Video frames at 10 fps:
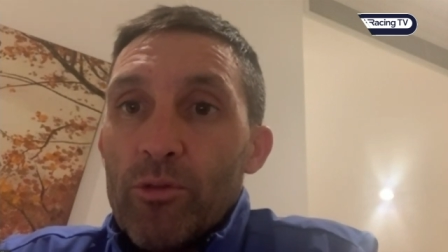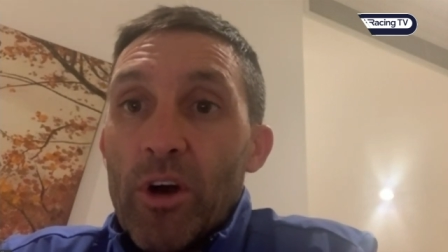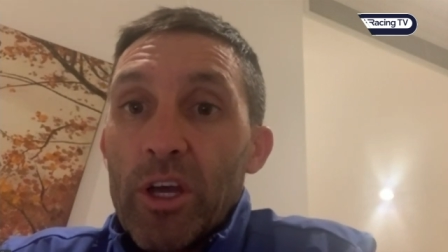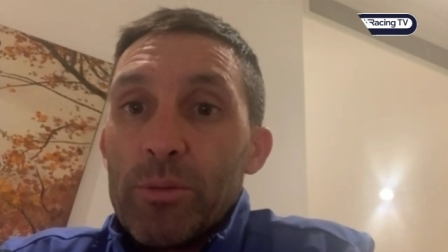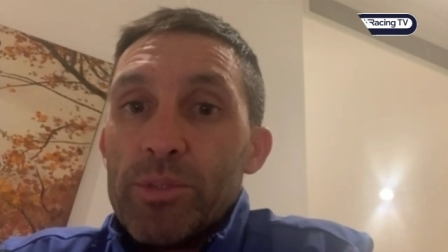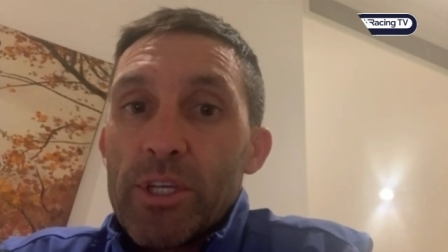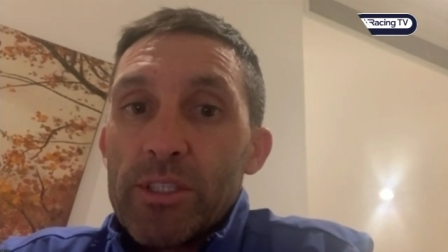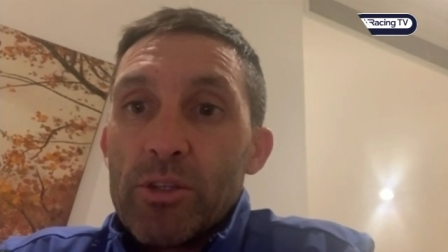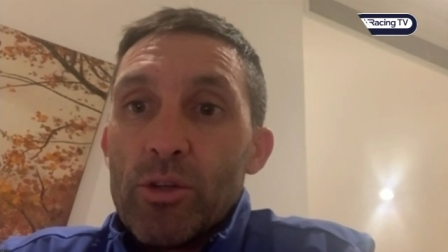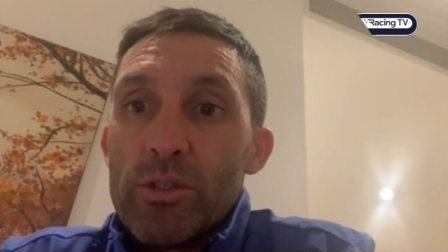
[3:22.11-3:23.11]
vibes
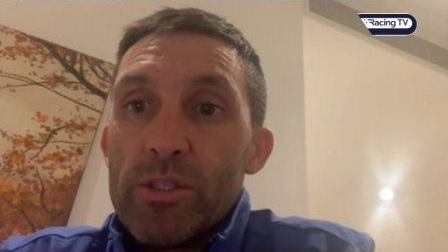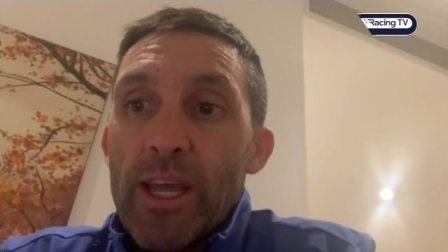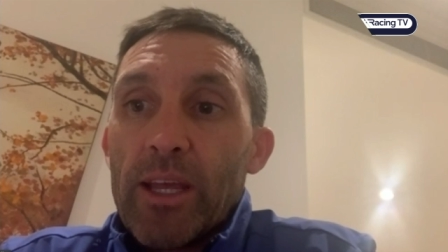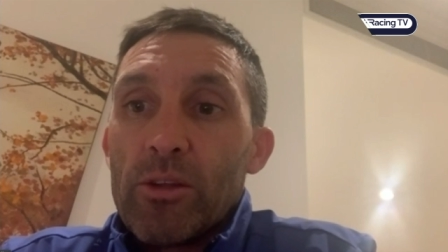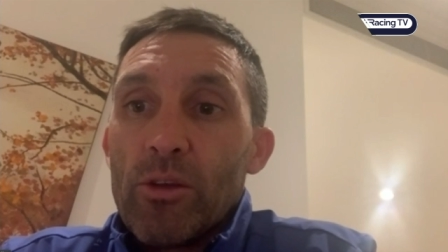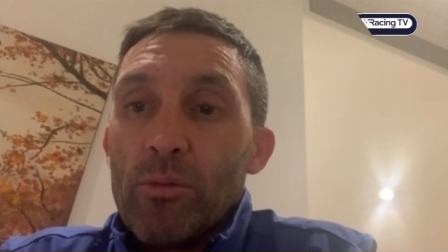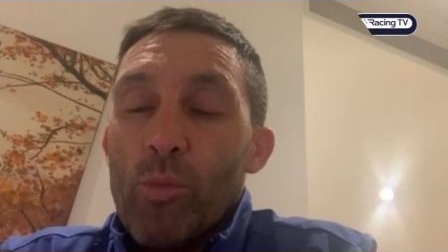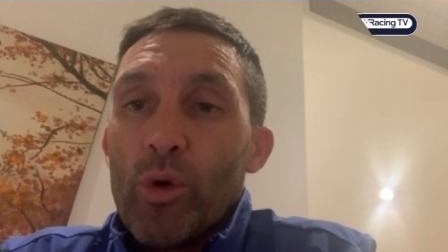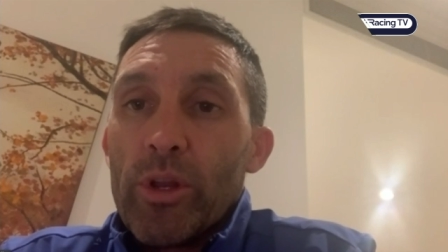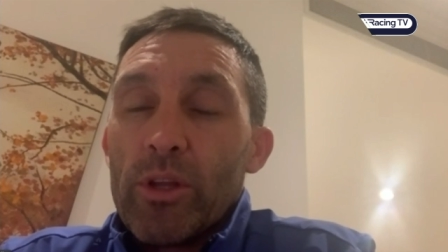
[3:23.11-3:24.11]
as it does negative,
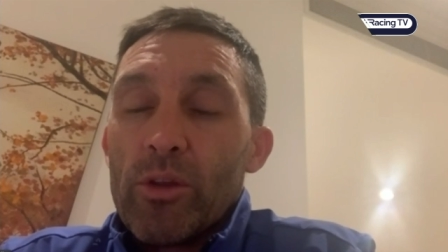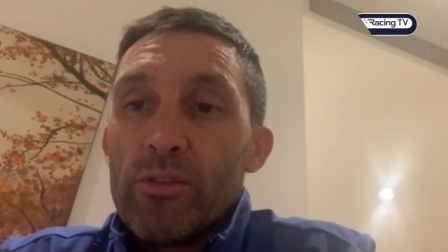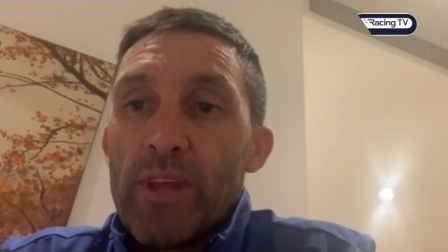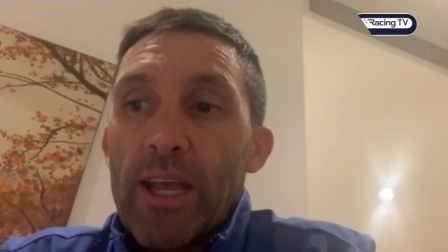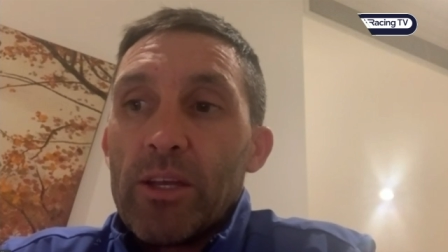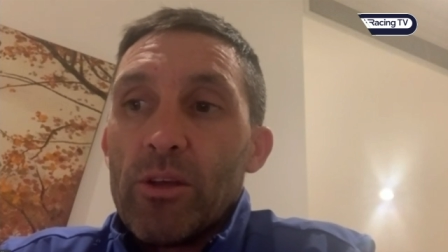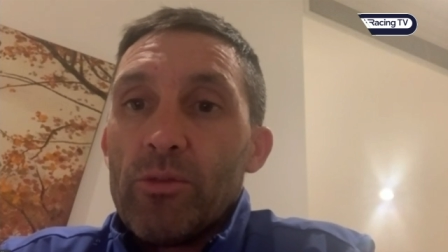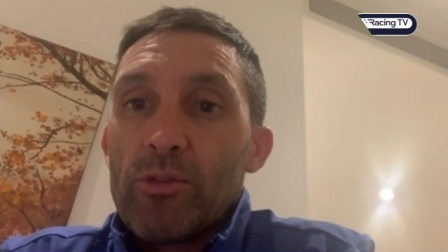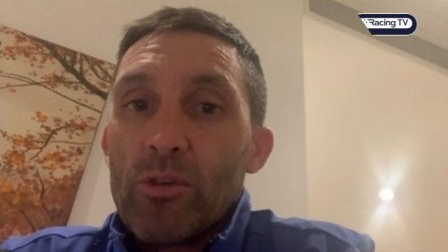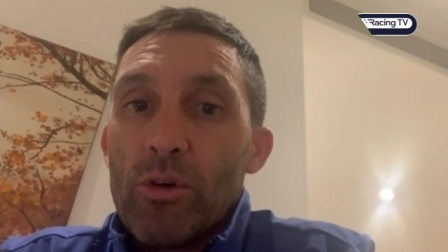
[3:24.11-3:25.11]
more than it does
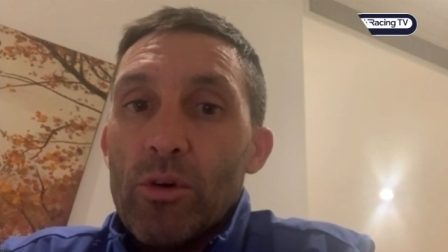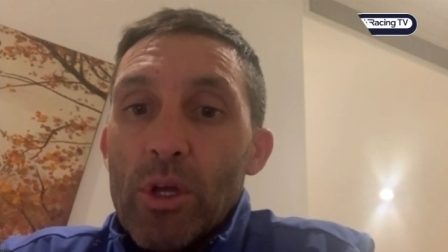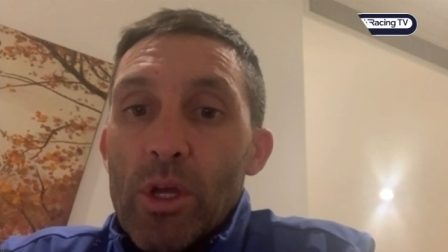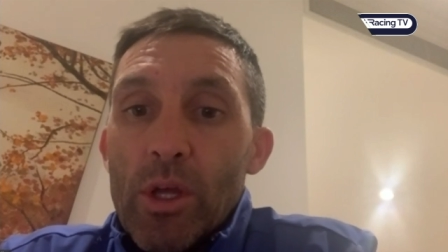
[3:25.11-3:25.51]
negative. So